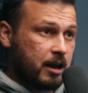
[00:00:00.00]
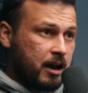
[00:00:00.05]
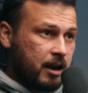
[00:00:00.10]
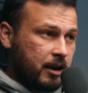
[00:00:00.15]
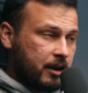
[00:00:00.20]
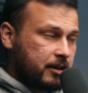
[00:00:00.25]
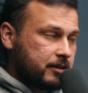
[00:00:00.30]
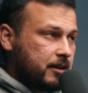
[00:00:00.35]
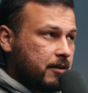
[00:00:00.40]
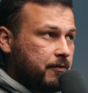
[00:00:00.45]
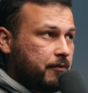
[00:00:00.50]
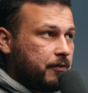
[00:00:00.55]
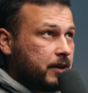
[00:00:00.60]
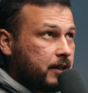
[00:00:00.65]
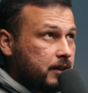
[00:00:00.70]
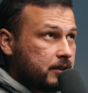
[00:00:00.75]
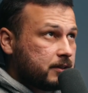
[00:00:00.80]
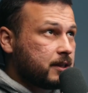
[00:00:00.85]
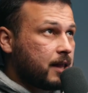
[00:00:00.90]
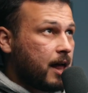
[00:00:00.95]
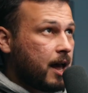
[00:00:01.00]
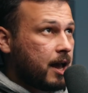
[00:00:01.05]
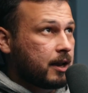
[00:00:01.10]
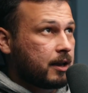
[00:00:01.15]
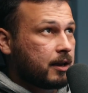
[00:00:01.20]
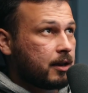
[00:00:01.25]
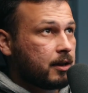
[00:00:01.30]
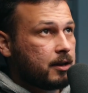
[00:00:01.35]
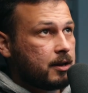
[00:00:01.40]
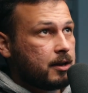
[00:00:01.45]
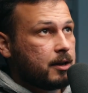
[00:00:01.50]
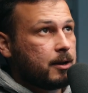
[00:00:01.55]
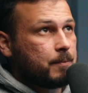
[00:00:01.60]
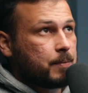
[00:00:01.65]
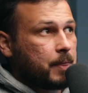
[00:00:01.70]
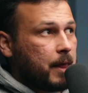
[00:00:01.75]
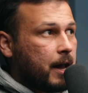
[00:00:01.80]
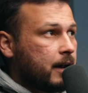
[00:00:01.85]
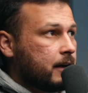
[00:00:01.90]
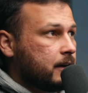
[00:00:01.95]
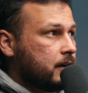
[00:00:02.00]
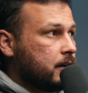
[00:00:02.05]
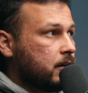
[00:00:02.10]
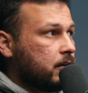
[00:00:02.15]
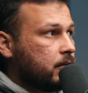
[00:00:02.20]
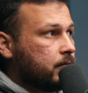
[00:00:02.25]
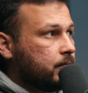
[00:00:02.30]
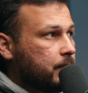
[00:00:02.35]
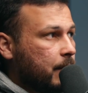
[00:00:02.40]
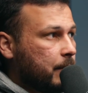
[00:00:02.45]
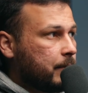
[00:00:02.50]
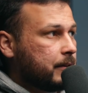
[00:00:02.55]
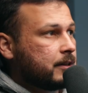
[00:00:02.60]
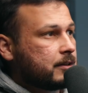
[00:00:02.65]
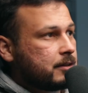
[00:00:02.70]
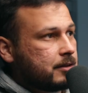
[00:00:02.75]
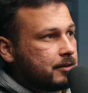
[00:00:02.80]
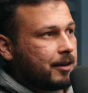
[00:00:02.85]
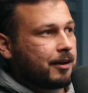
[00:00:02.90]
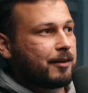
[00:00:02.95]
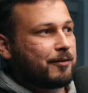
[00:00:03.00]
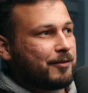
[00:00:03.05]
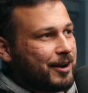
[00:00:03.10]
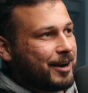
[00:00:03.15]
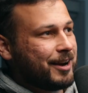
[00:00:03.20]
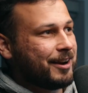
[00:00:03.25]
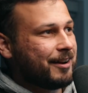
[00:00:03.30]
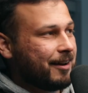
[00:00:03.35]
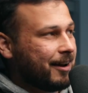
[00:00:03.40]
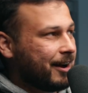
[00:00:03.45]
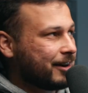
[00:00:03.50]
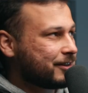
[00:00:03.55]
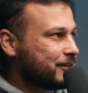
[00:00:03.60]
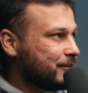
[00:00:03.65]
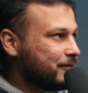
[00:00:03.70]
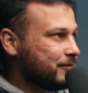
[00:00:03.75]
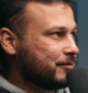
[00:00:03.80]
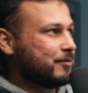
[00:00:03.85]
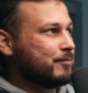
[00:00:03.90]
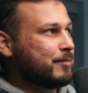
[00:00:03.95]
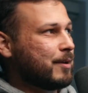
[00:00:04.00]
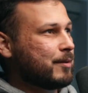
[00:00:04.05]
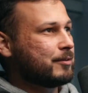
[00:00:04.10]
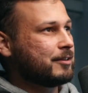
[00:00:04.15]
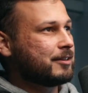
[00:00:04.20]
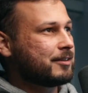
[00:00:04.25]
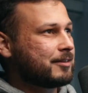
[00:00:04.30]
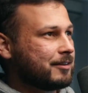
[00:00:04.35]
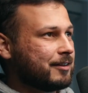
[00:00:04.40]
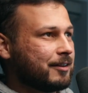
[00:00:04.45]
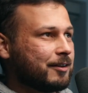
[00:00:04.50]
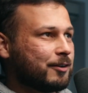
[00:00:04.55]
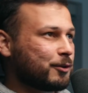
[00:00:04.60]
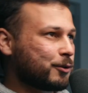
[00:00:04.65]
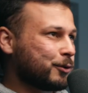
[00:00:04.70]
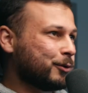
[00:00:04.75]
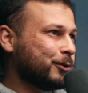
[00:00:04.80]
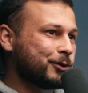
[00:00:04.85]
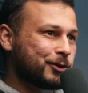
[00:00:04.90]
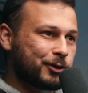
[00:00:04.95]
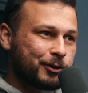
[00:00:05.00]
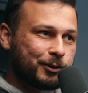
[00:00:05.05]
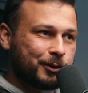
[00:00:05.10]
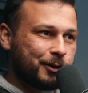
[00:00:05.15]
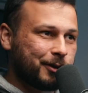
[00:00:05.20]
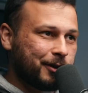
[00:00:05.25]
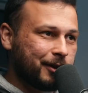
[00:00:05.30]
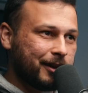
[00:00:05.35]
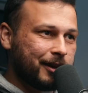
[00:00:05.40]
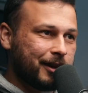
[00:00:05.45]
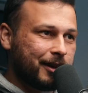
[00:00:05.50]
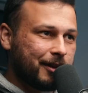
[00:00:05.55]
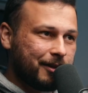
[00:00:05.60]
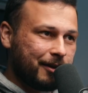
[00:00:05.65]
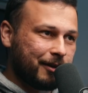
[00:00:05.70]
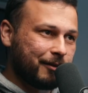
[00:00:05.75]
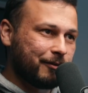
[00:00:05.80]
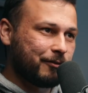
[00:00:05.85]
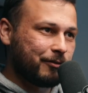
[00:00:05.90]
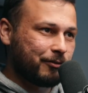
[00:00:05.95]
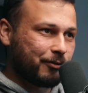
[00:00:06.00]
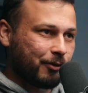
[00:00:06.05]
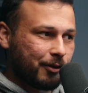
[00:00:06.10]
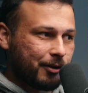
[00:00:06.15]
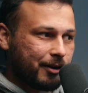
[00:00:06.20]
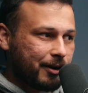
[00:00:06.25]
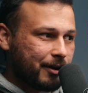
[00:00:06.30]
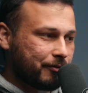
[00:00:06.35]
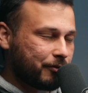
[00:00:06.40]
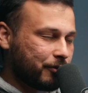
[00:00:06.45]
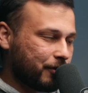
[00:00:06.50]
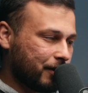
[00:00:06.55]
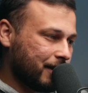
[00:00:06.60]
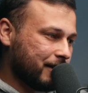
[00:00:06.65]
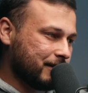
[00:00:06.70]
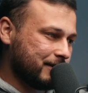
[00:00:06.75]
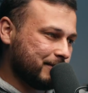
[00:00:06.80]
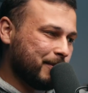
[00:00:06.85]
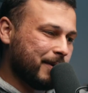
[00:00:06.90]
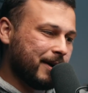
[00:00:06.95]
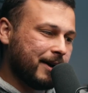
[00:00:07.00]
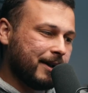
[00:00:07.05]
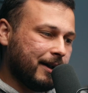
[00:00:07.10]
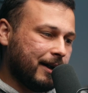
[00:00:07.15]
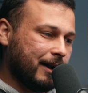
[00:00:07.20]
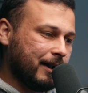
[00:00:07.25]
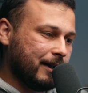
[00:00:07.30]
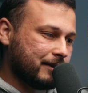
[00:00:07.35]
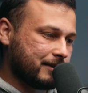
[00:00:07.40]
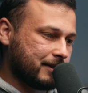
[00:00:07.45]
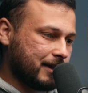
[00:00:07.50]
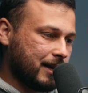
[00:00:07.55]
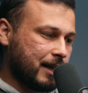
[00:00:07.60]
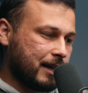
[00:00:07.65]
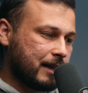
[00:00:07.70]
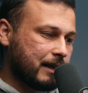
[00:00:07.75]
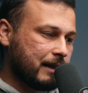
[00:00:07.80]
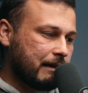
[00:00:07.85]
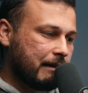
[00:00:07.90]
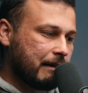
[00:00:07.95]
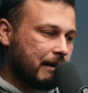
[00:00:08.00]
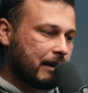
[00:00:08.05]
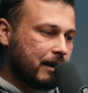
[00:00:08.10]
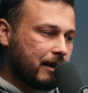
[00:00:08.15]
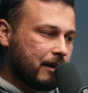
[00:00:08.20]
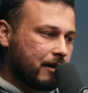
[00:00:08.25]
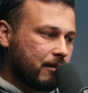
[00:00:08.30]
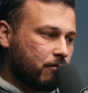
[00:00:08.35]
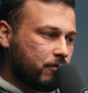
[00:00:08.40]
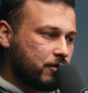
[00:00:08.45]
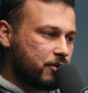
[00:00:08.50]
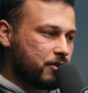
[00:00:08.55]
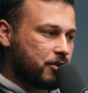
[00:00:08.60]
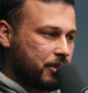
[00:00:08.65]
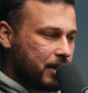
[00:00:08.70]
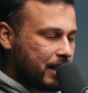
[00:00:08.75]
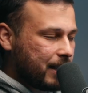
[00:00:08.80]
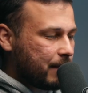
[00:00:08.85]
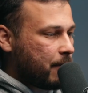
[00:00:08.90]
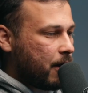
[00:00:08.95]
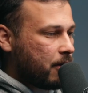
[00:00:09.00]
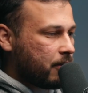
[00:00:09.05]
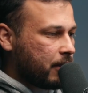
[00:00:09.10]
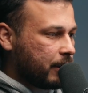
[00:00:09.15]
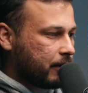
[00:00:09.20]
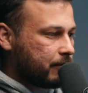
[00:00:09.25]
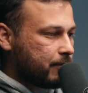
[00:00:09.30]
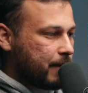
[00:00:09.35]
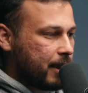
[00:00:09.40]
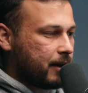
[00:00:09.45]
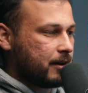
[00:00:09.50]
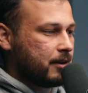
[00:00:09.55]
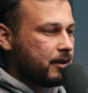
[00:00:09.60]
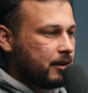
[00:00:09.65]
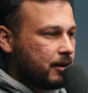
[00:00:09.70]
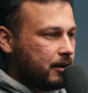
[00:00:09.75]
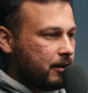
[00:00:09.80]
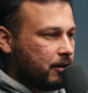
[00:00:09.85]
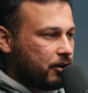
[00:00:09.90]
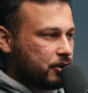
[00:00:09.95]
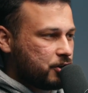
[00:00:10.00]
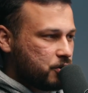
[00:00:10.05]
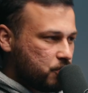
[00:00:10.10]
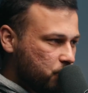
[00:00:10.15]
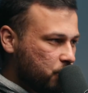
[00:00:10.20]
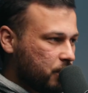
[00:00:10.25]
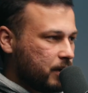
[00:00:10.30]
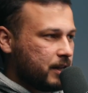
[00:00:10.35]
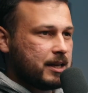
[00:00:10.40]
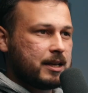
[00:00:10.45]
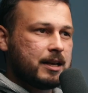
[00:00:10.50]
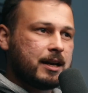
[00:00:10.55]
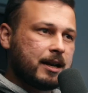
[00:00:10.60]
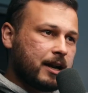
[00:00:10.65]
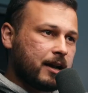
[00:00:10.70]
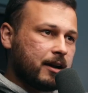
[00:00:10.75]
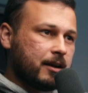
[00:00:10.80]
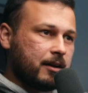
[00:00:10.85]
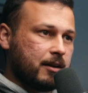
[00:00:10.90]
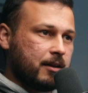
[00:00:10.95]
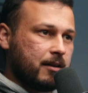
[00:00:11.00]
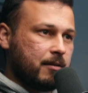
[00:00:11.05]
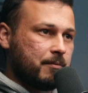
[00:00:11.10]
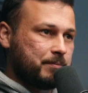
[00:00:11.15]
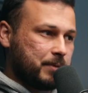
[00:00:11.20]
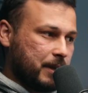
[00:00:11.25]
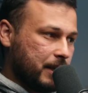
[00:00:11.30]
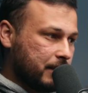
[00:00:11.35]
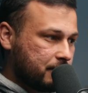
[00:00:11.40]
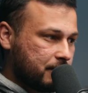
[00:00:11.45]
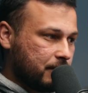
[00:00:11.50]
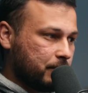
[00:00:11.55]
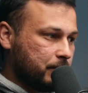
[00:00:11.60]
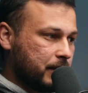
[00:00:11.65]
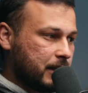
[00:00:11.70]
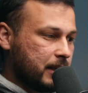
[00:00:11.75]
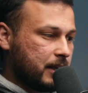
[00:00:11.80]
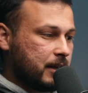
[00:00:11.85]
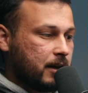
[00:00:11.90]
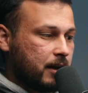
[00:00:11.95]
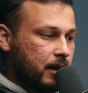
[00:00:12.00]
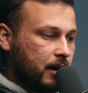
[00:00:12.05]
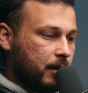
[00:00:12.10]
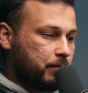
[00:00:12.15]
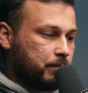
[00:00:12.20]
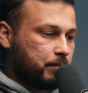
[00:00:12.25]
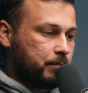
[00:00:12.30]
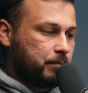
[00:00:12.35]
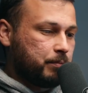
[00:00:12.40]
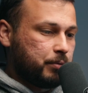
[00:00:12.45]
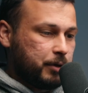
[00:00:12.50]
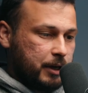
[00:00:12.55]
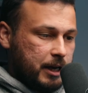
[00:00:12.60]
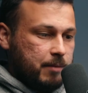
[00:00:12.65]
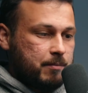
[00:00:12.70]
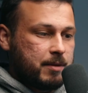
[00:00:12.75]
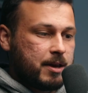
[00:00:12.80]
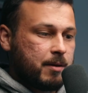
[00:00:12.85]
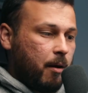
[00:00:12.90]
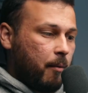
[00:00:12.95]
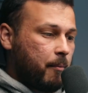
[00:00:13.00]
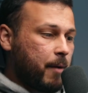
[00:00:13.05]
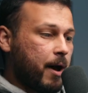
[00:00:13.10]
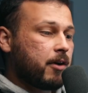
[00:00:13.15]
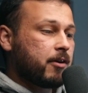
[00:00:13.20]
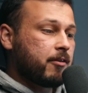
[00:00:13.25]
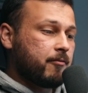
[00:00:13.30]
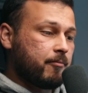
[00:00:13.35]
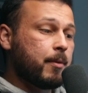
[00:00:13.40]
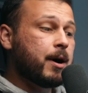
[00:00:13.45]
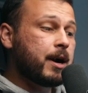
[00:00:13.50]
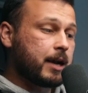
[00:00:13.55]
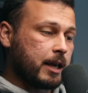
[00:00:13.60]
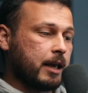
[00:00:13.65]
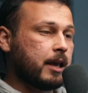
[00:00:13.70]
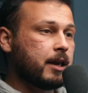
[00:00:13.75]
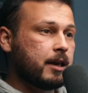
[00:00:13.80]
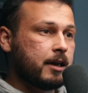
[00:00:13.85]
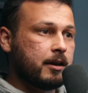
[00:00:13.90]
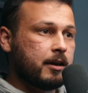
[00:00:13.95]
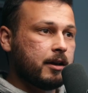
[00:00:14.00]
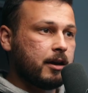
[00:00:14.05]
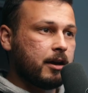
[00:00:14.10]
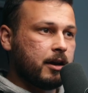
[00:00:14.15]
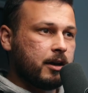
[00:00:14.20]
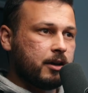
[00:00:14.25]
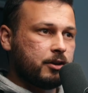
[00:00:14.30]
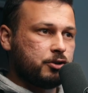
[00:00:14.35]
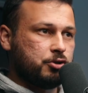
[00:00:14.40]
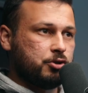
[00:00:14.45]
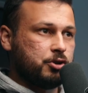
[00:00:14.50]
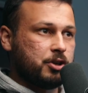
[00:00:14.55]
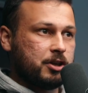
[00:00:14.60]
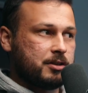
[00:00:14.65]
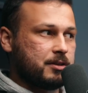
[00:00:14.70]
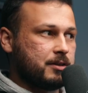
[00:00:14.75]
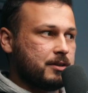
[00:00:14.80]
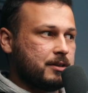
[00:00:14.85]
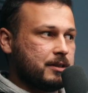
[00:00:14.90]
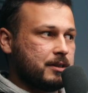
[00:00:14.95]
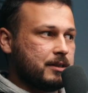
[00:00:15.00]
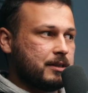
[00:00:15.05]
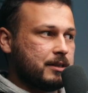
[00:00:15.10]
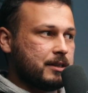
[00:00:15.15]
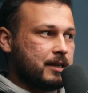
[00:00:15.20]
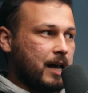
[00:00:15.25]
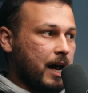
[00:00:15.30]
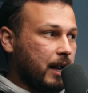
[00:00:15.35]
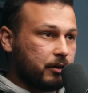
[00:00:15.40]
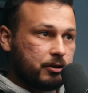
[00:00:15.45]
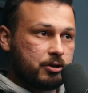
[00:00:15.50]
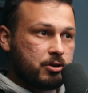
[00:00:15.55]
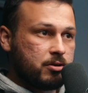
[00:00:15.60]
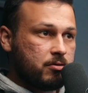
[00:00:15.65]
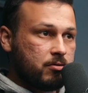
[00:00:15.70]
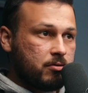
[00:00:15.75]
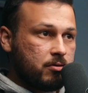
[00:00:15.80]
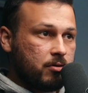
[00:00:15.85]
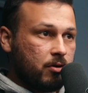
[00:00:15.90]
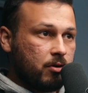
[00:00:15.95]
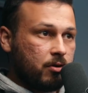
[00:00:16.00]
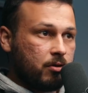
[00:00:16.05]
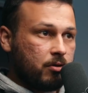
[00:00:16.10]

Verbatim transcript: Because it feels like I don't know. Maybe this is like a very actually maybe this is a little cultural thing mm -hmm. for for us, but it's like when you think about like, man, are you really gonna pay somebody a premium amount of money to just tell you